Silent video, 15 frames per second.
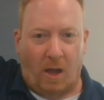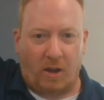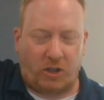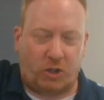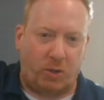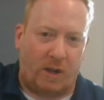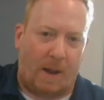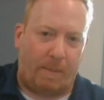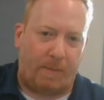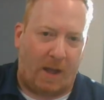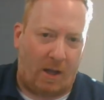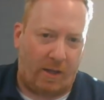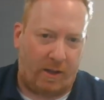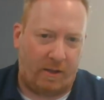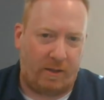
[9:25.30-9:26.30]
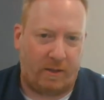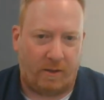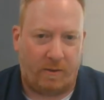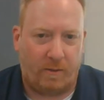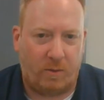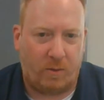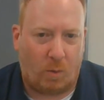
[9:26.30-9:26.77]
shooting up all
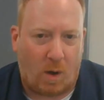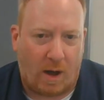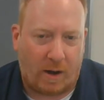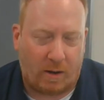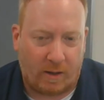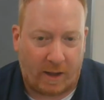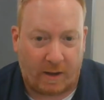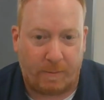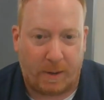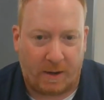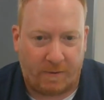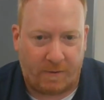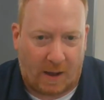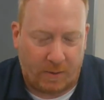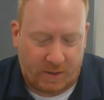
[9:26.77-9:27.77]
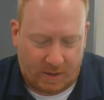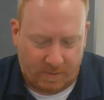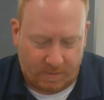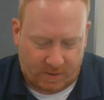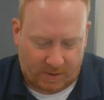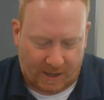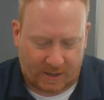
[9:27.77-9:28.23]
the water like a big fountain.
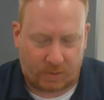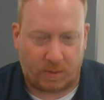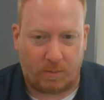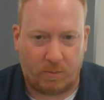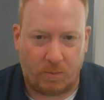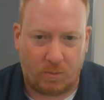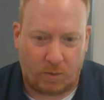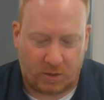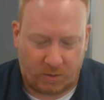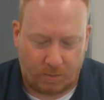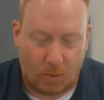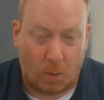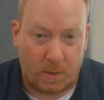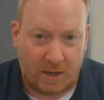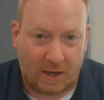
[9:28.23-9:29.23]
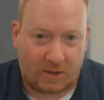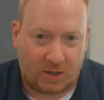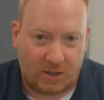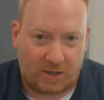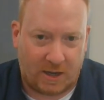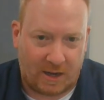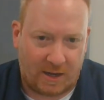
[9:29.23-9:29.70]
So that's what Moby-Dick
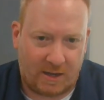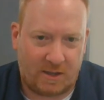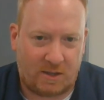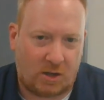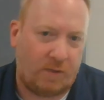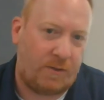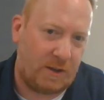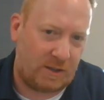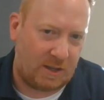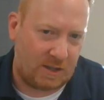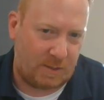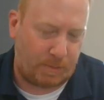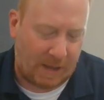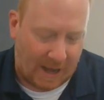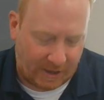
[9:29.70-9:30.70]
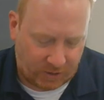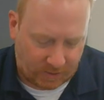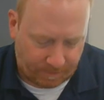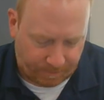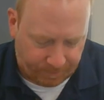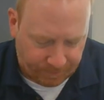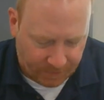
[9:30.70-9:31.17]
just did. He surfaced and splashed.
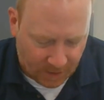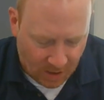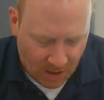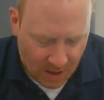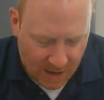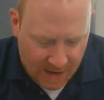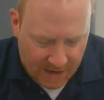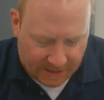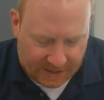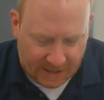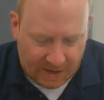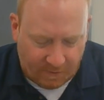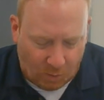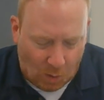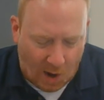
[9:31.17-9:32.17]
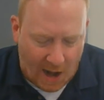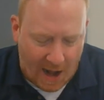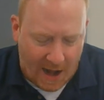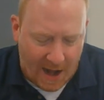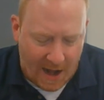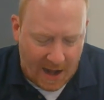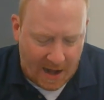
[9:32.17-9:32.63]
Give
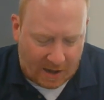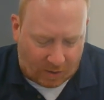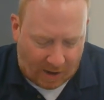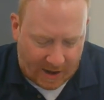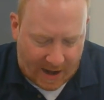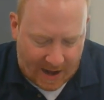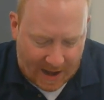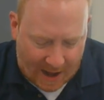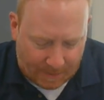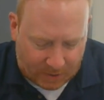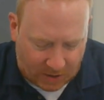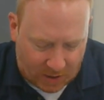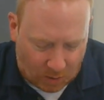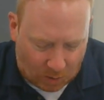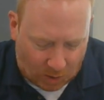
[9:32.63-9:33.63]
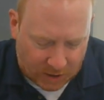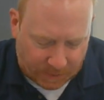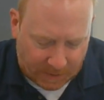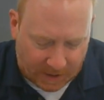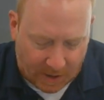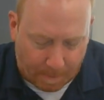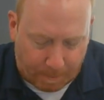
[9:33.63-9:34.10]
way, cried Ahab to the
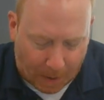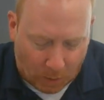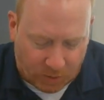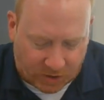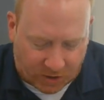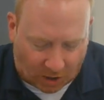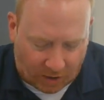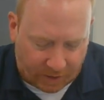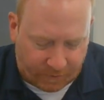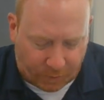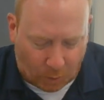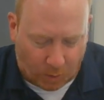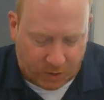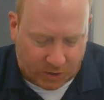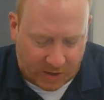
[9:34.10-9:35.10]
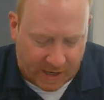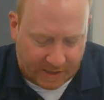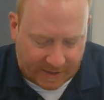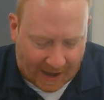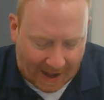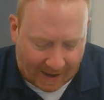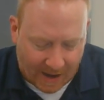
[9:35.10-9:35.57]
oarsmen, and the boat started forward to the
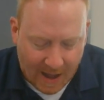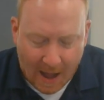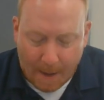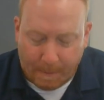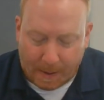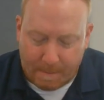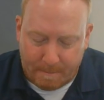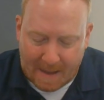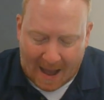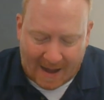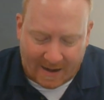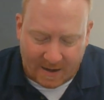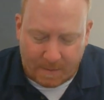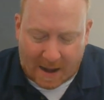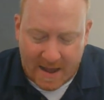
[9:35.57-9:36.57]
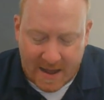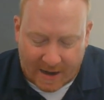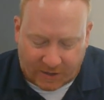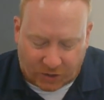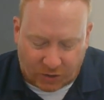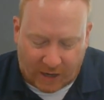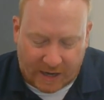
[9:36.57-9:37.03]
attack. But maddened by
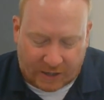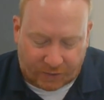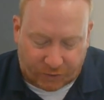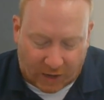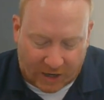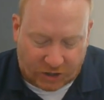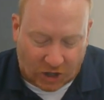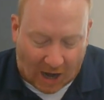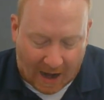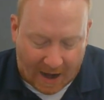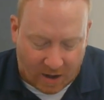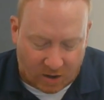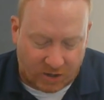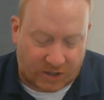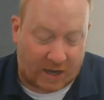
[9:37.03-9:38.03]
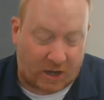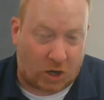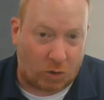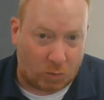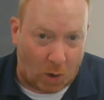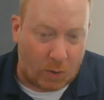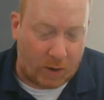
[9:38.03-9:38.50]
yesterday's fresh irons that
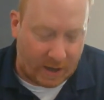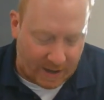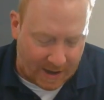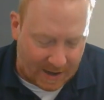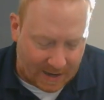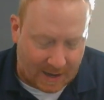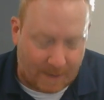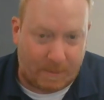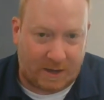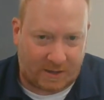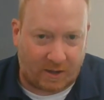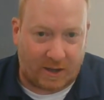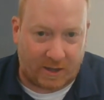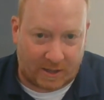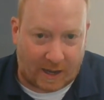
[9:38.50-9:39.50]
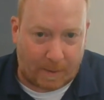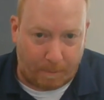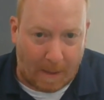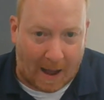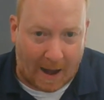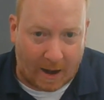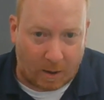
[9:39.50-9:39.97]
corroded in him, he still has like
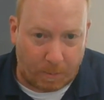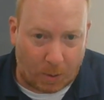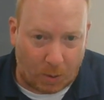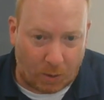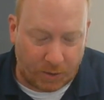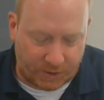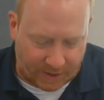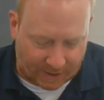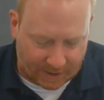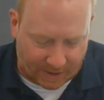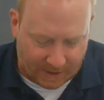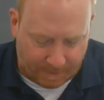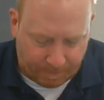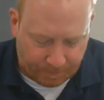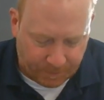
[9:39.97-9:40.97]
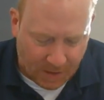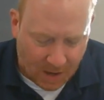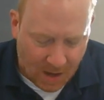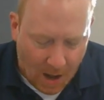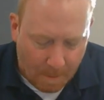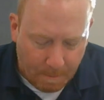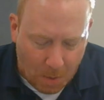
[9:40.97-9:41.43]
iron poles stuck in him,
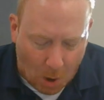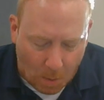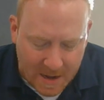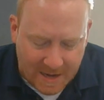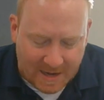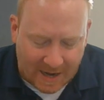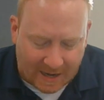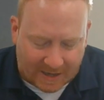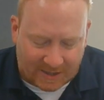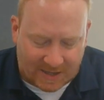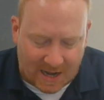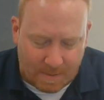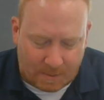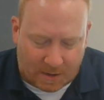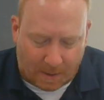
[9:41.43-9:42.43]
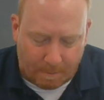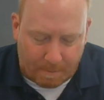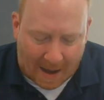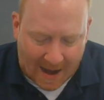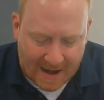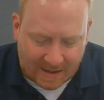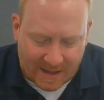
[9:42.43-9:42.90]
Moby-Dick seemed
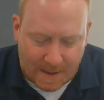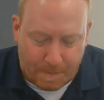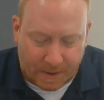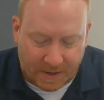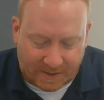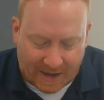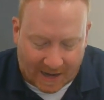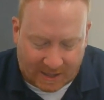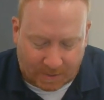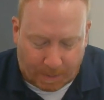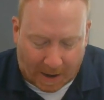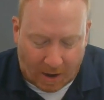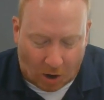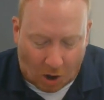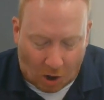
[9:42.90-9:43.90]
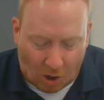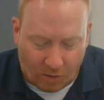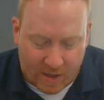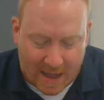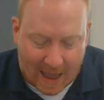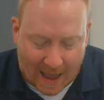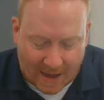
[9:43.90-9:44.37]
combinedly possessed by all
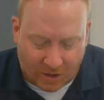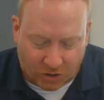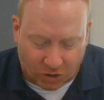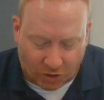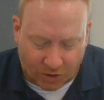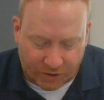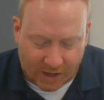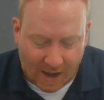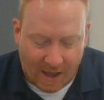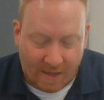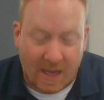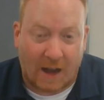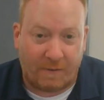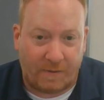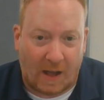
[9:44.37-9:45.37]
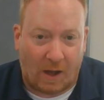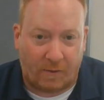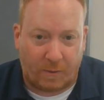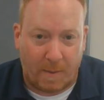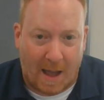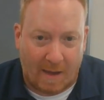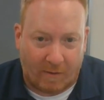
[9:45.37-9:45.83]
the angels that fell
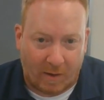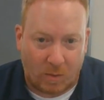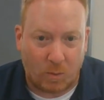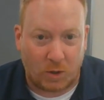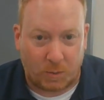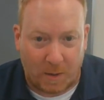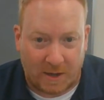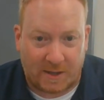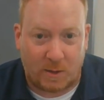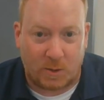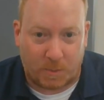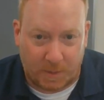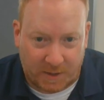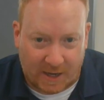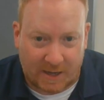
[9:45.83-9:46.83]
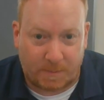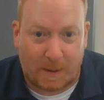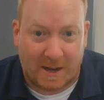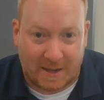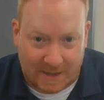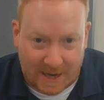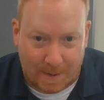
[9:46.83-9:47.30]
from heaven, which means he was possessed
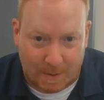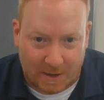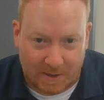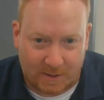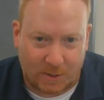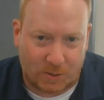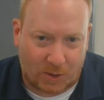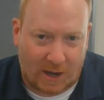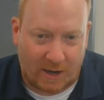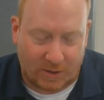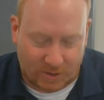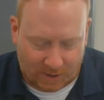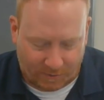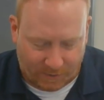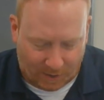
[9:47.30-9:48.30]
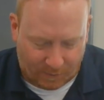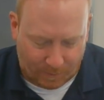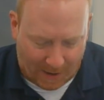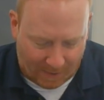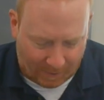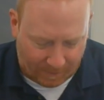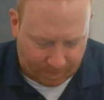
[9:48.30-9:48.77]
by demons. Those are angels that fell
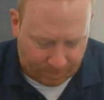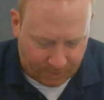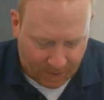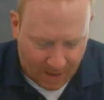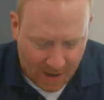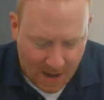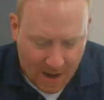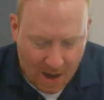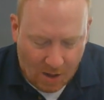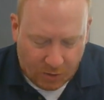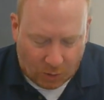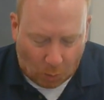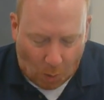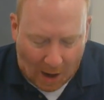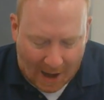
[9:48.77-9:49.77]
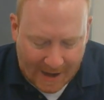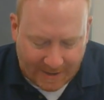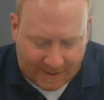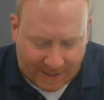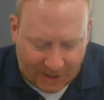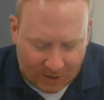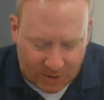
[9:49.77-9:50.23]
from heaven. The wide
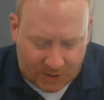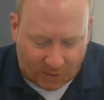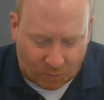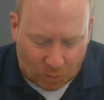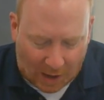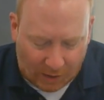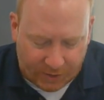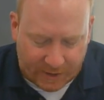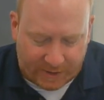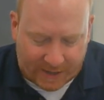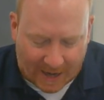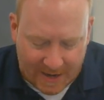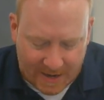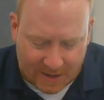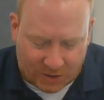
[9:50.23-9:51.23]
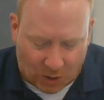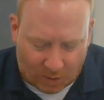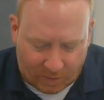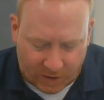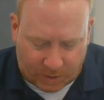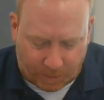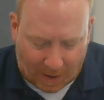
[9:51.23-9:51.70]
tiers of welded tendons
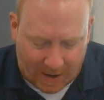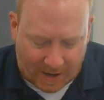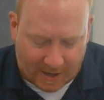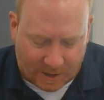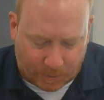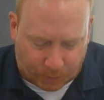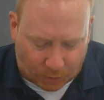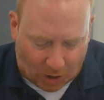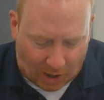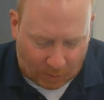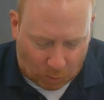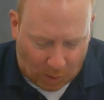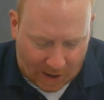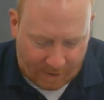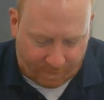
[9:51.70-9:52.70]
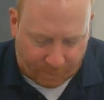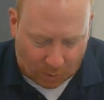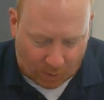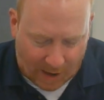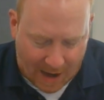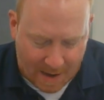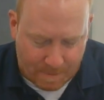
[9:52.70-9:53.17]
overspreading his broad white
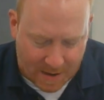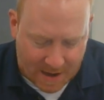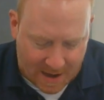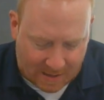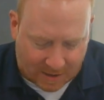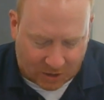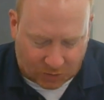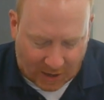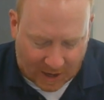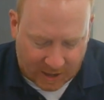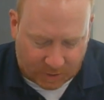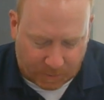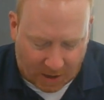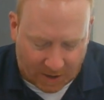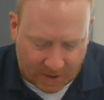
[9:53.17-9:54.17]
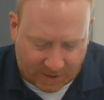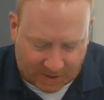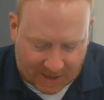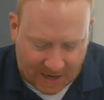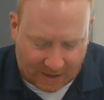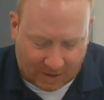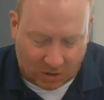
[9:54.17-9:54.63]
forehead beneath the transparent
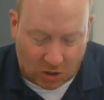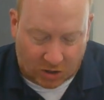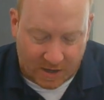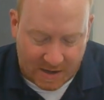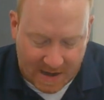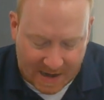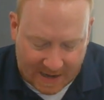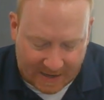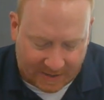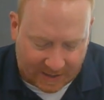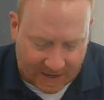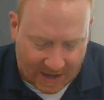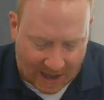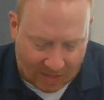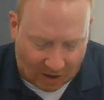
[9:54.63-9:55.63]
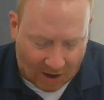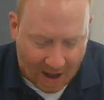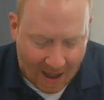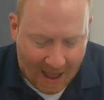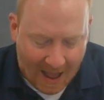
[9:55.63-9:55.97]
skin looked knitted together